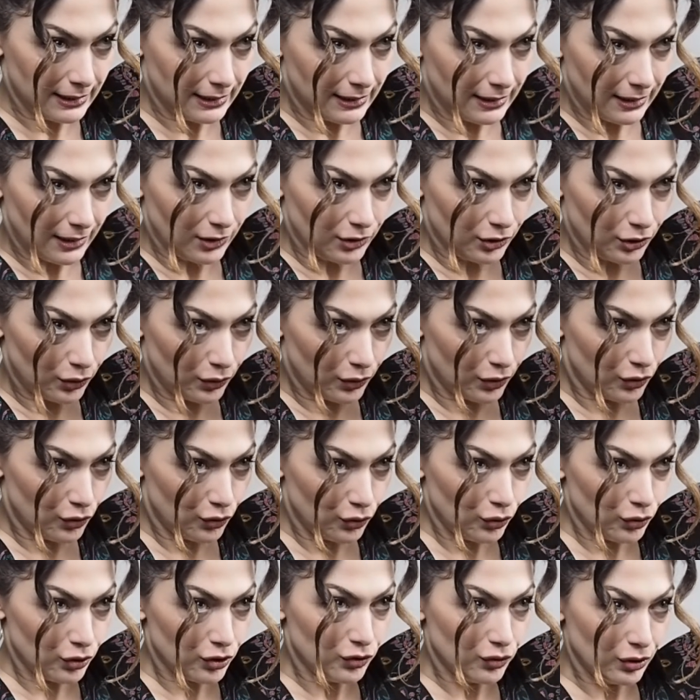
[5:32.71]
undo the
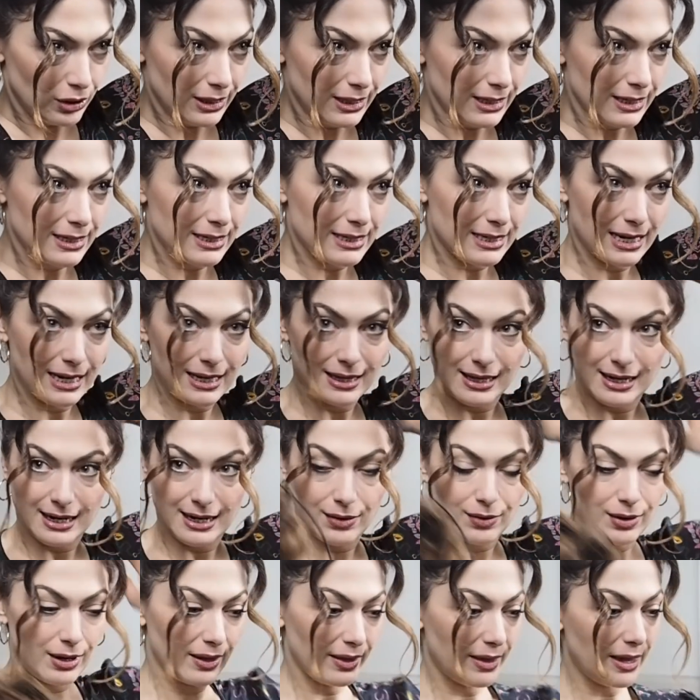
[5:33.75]
drawstring, take that out
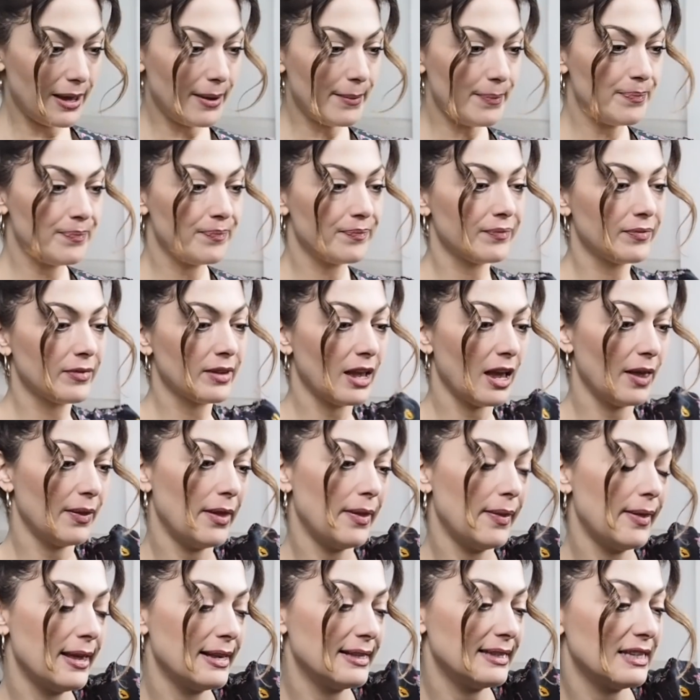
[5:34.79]
like that. And then
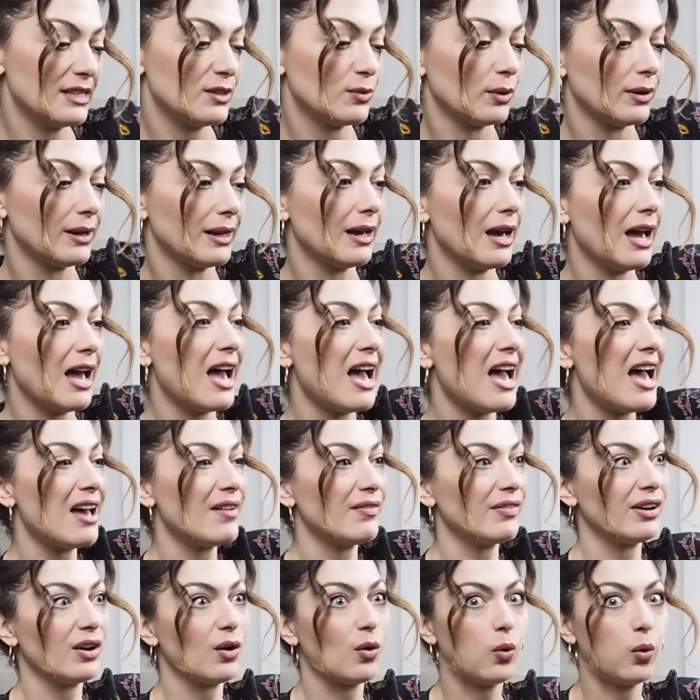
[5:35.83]
there's this one. I
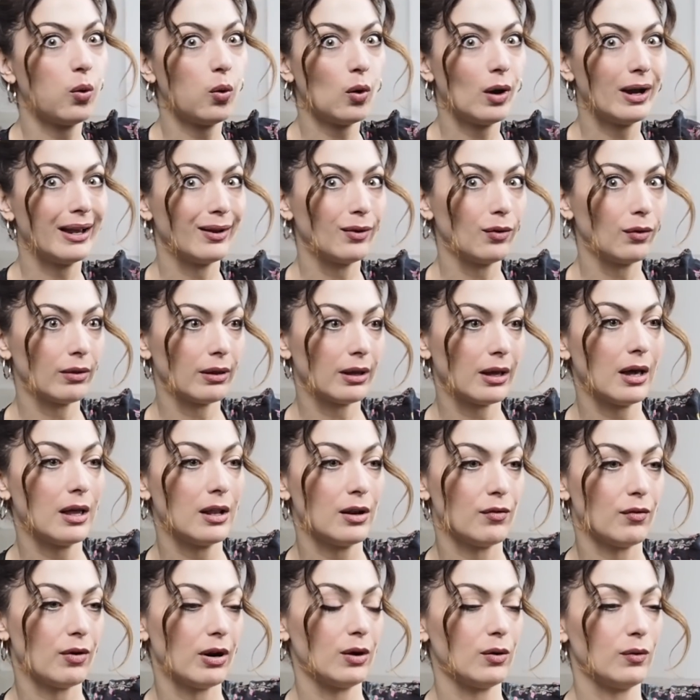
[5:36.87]
haven't quite got the colour
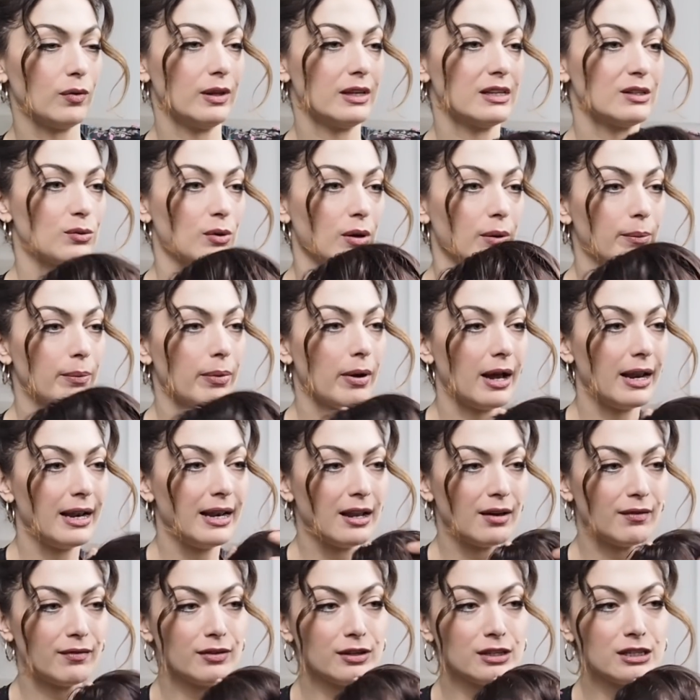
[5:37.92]
right on this one, but I
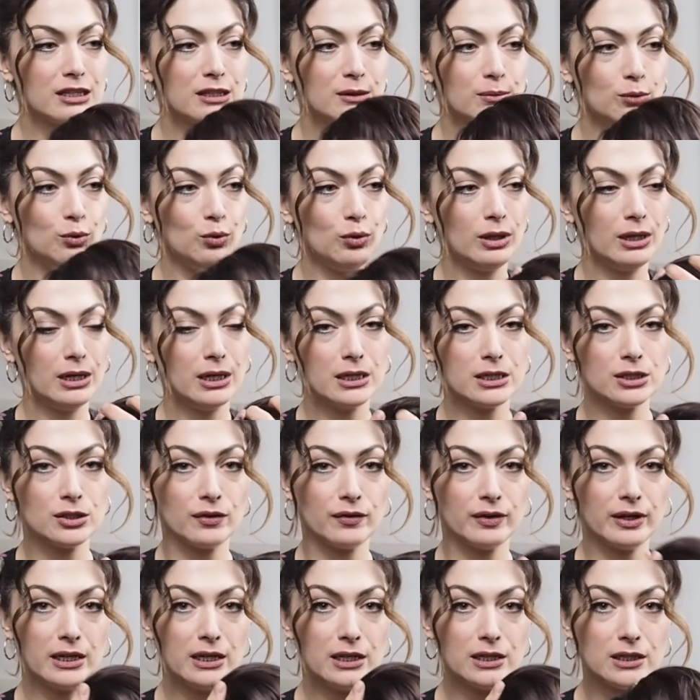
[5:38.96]
love the smoothiness of
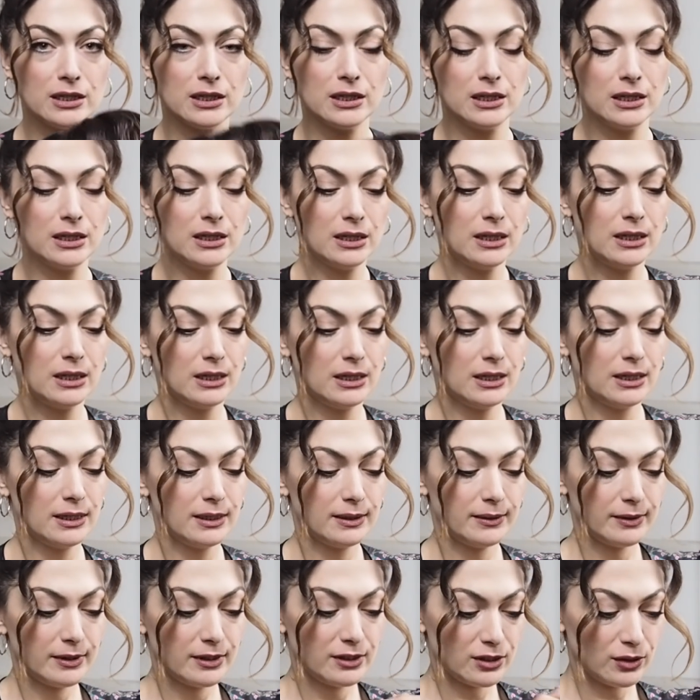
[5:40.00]
it.
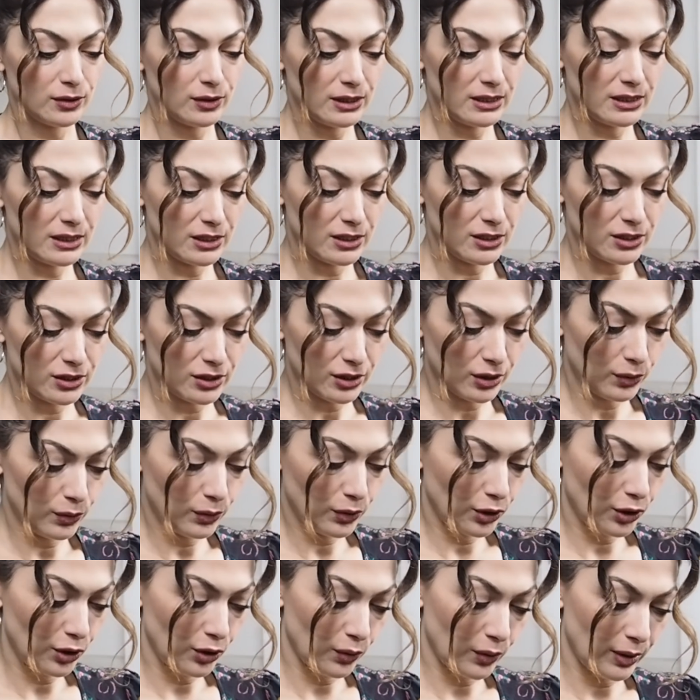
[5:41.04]
So this is so
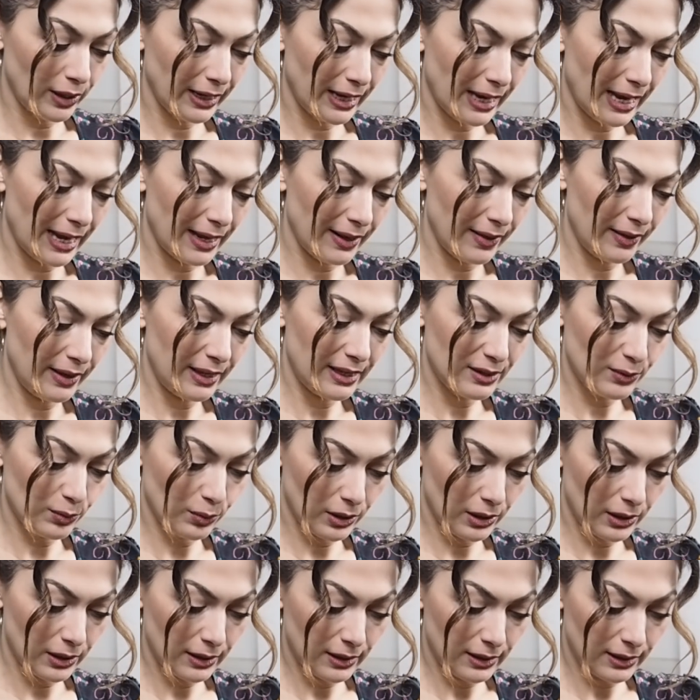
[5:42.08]
cute. Again, this
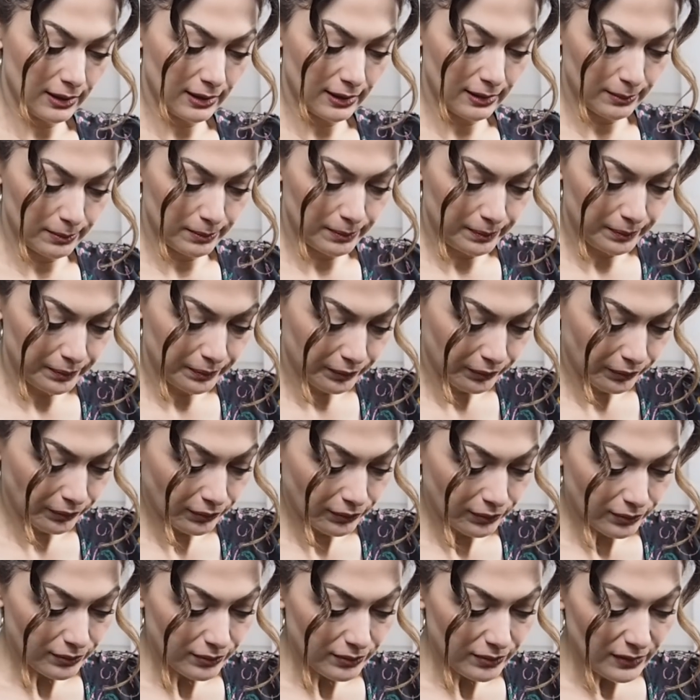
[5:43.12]
one,
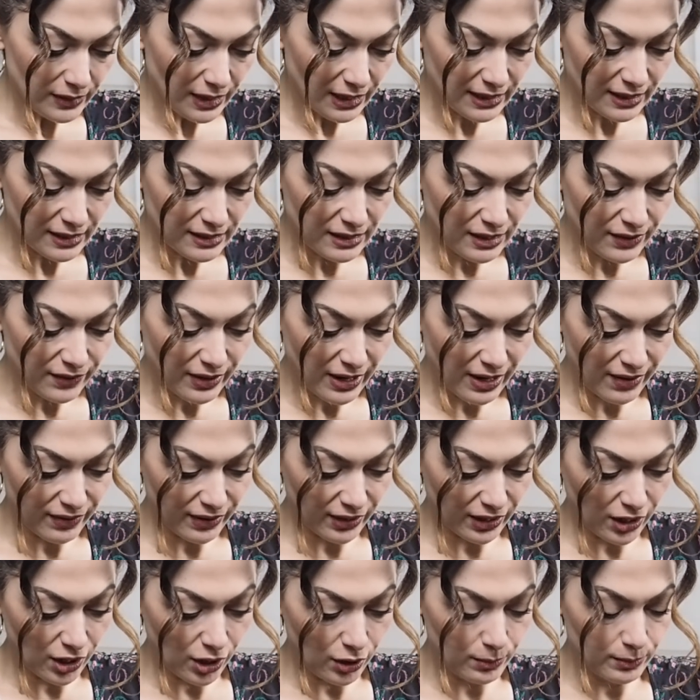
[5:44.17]
it doesn't even have the
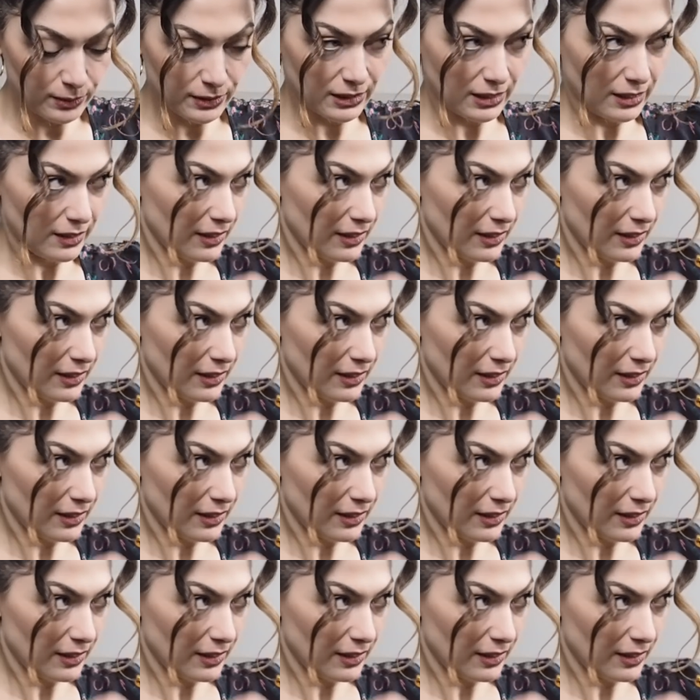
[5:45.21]
combs in it,